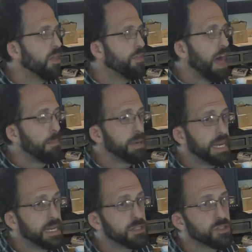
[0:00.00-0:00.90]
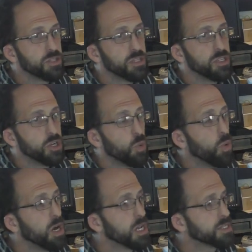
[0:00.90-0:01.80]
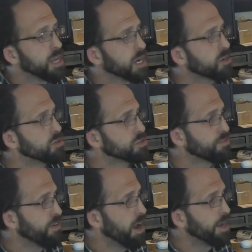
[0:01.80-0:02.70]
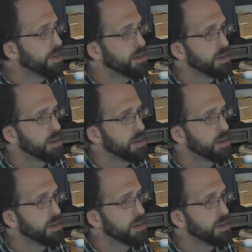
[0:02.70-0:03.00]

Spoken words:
That means your will is not crucified.